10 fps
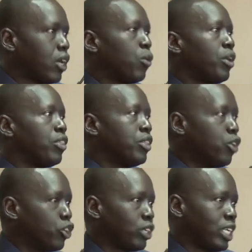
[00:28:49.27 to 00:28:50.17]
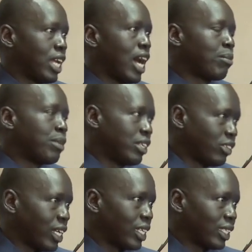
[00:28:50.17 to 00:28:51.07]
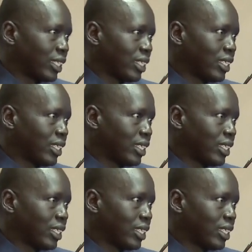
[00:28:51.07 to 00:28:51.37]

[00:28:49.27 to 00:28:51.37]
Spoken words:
with those in urban centers.